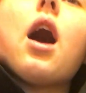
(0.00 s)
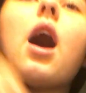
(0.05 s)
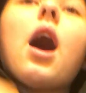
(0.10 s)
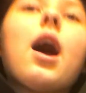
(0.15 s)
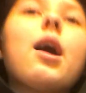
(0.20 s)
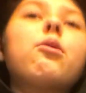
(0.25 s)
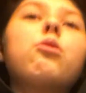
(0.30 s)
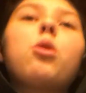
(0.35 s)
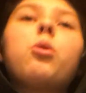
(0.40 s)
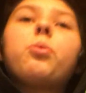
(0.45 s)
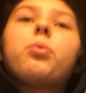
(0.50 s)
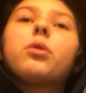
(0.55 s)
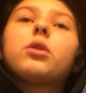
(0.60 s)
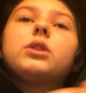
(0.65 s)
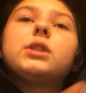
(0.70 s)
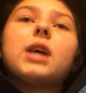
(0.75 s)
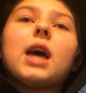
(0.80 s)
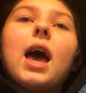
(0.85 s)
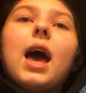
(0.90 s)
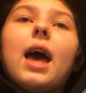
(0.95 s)
I won't
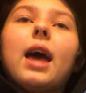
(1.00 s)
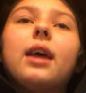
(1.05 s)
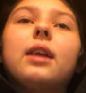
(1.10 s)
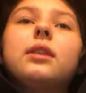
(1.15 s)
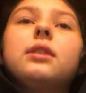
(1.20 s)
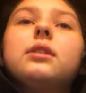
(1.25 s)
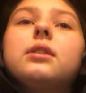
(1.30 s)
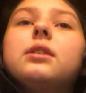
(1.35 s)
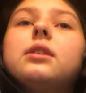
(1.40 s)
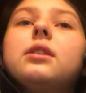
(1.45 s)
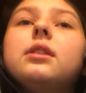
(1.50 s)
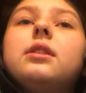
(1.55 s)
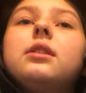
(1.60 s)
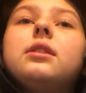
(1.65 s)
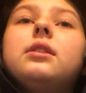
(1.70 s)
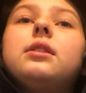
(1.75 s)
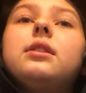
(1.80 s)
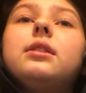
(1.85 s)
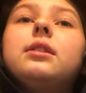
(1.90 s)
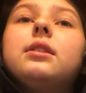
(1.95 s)
pretend
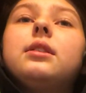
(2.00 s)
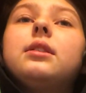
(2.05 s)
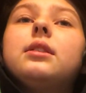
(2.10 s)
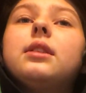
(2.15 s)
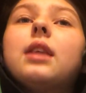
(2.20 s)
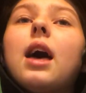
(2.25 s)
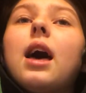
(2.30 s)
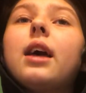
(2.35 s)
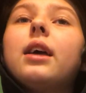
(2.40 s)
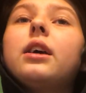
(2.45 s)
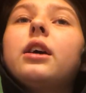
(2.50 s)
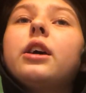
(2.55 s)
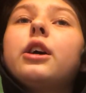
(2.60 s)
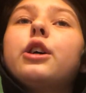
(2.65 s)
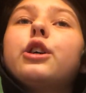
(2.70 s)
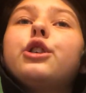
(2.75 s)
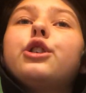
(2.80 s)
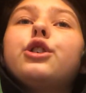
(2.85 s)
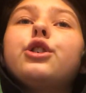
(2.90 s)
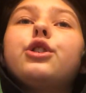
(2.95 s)
that
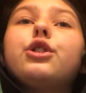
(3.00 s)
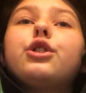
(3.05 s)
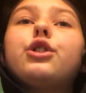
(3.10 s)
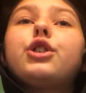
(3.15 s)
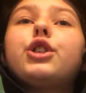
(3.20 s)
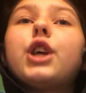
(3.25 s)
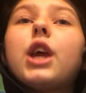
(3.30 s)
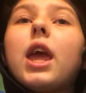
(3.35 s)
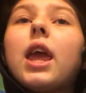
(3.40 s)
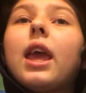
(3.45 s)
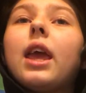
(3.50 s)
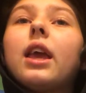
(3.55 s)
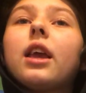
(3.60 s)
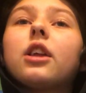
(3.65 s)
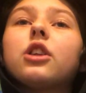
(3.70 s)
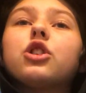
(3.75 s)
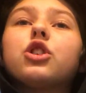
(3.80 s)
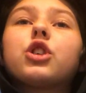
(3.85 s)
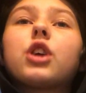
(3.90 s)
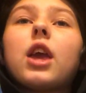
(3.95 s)

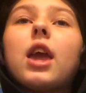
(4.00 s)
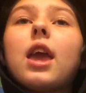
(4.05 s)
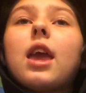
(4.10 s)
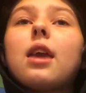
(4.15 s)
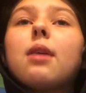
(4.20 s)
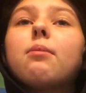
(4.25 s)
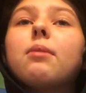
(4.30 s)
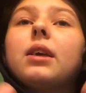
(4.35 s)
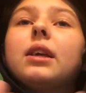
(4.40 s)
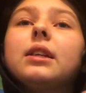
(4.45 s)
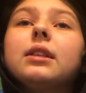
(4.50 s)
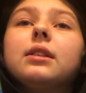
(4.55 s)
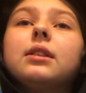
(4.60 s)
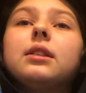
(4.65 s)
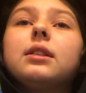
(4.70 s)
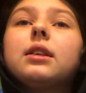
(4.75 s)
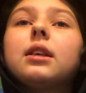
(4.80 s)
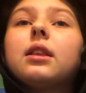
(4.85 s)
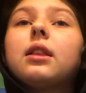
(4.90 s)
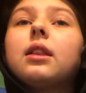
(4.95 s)
change came
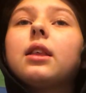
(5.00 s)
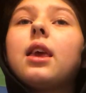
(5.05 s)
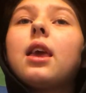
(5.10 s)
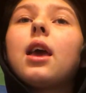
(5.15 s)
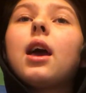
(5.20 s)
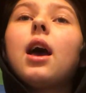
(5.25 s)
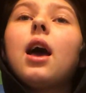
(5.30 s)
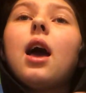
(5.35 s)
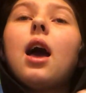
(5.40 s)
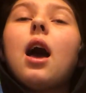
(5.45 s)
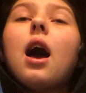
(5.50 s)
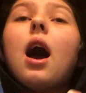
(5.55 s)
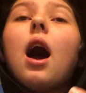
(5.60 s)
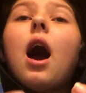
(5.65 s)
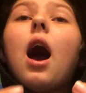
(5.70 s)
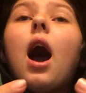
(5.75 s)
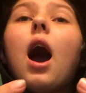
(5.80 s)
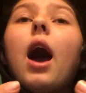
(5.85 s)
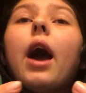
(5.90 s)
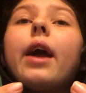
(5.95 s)
instantly.
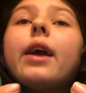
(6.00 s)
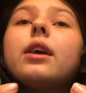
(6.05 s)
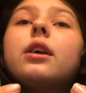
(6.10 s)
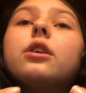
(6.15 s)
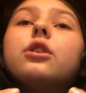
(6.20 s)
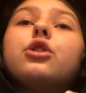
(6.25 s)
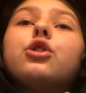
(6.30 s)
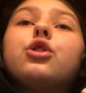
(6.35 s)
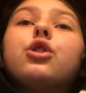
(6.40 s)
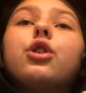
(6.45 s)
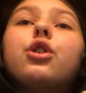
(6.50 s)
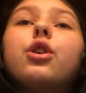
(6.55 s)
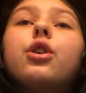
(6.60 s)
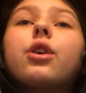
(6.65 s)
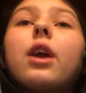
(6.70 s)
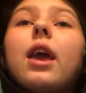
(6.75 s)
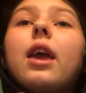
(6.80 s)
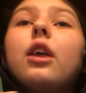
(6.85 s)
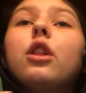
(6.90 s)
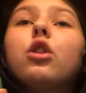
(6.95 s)
I
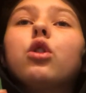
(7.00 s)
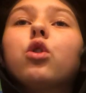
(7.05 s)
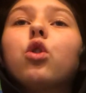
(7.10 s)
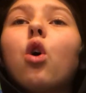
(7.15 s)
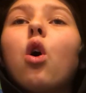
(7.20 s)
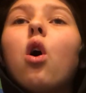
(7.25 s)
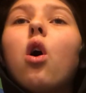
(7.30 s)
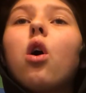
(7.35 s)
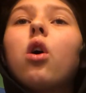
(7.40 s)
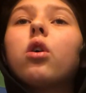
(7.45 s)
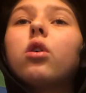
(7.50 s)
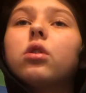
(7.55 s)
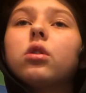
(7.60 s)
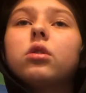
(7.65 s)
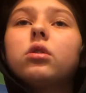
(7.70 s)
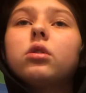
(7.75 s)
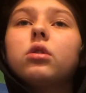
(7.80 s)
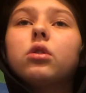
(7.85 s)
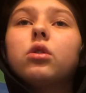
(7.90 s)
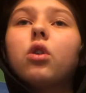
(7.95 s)
took a long
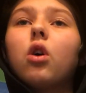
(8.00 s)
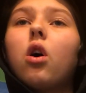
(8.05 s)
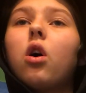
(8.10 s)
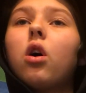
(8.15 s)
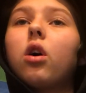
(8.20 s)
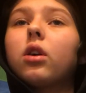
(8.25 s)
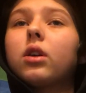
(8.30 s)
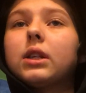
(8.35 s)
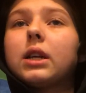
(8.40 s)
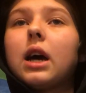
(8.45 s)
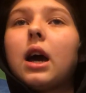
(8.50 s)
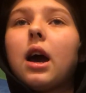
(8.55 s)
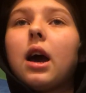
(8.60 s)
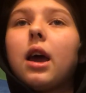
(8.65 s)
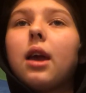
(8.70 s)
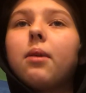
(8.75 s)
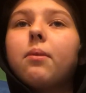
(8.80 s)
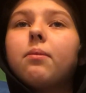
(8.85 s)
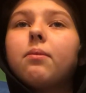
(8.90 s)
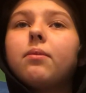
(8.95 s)

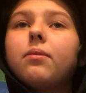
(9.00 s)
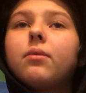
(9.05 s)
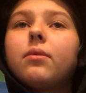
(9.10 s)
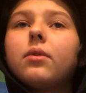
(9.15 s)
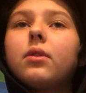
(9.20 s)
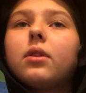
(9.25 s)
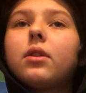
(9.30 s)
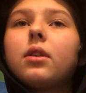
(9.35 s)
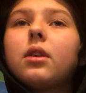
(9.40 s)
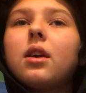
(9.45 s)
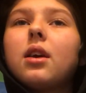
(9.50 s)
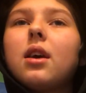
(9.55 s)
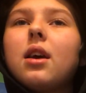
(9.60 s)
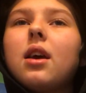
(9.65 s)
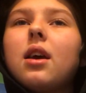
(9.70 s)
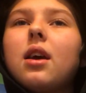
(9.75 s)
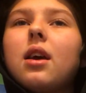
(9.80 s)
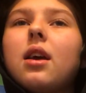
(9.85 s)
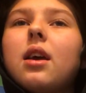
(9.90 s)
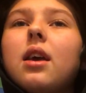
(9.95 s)
time.
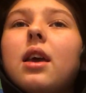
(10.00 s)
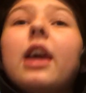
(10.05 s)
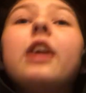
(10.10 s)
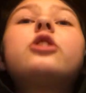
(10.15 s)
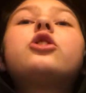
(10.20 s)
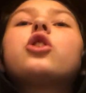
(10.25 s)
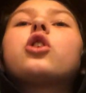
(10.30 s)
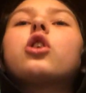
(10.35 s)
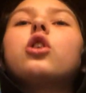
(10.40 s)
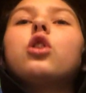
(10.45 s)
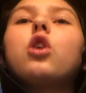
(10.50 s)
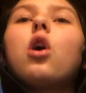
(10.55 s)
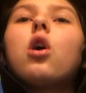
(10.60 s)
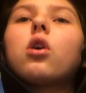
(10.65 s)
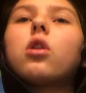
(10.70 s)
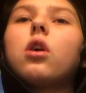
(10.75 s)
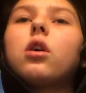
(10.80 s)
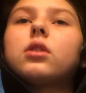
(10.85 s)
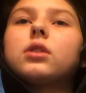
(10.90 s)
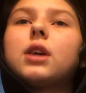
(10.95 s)
It took a
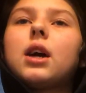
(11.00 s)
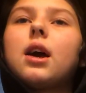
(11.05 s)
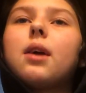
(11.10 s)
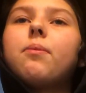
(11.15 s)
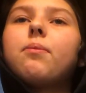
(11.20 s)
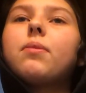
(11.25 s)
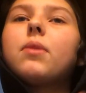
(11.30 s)
long time.